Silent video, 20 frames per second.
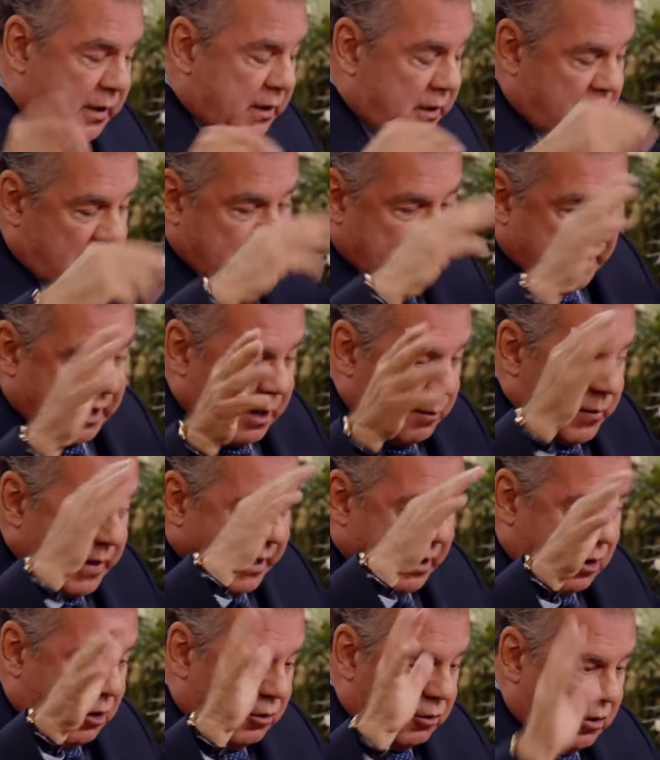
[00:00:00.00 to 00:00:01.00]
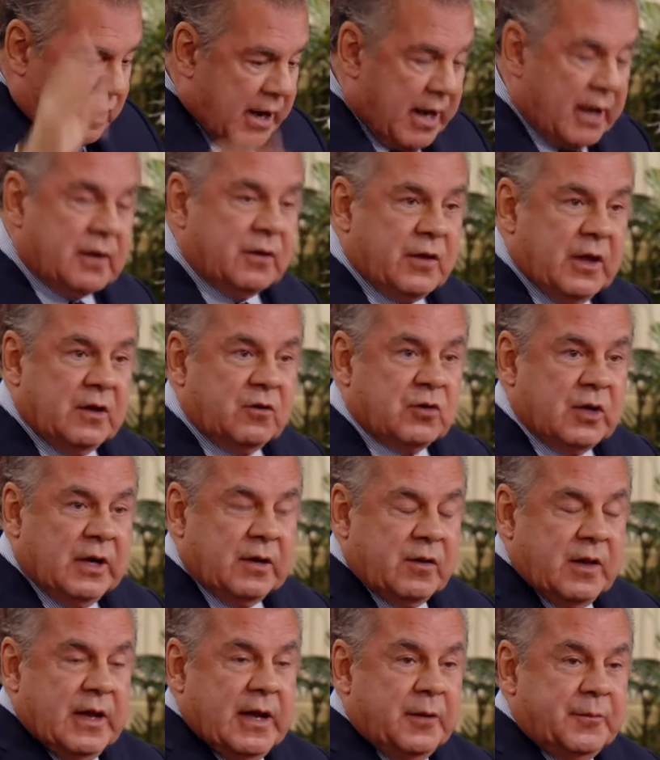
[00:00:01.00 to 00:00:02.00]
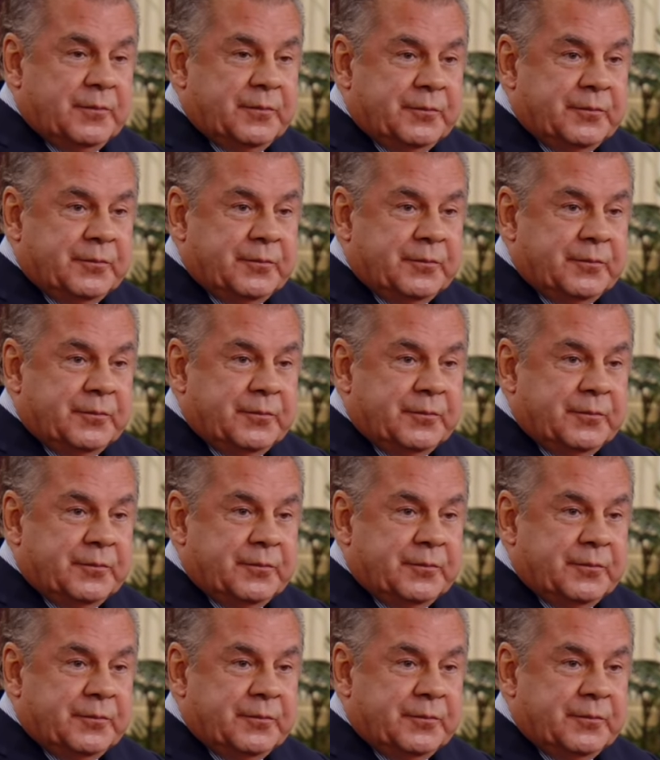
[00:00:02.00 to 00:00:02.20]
and I got back on track and things like that.